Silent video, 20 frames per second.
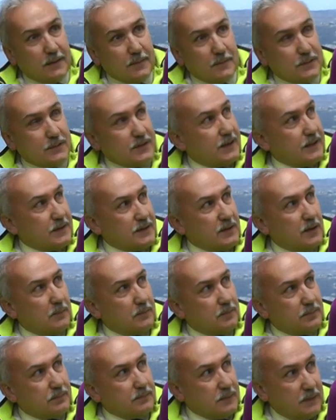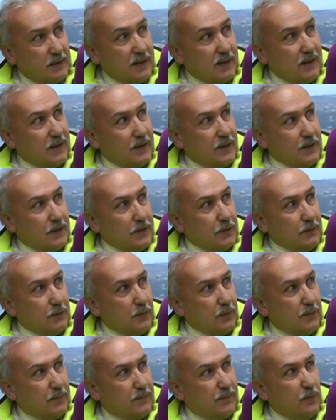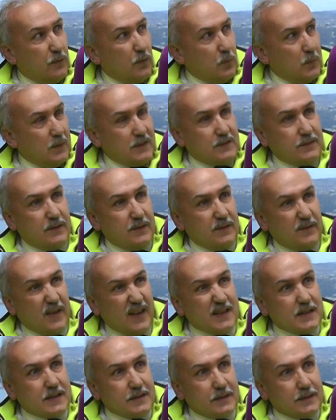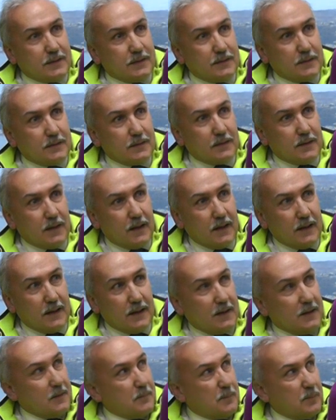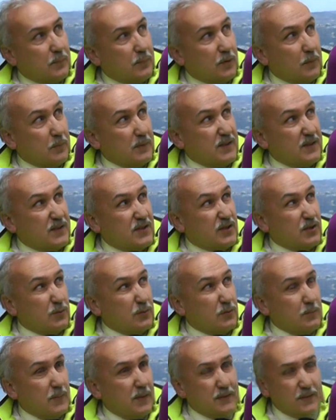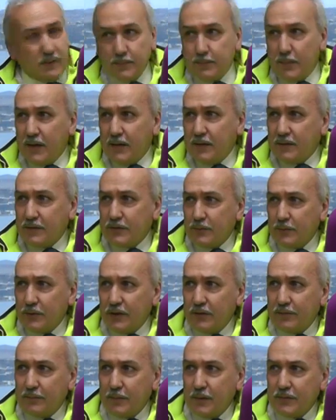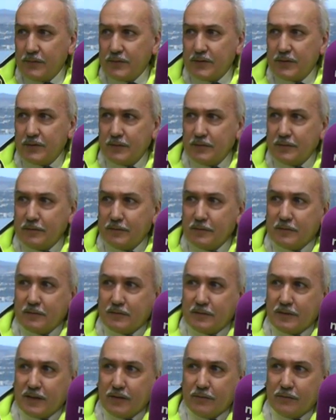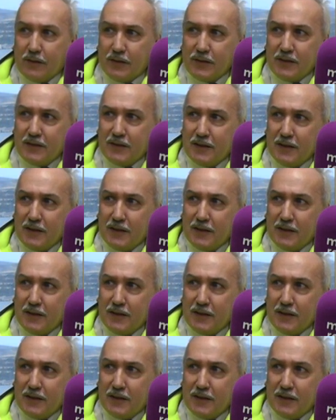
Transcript: Takes up, you've got 4 weeks of the event, probably 2 months, Ben, 2.5 months getting ready.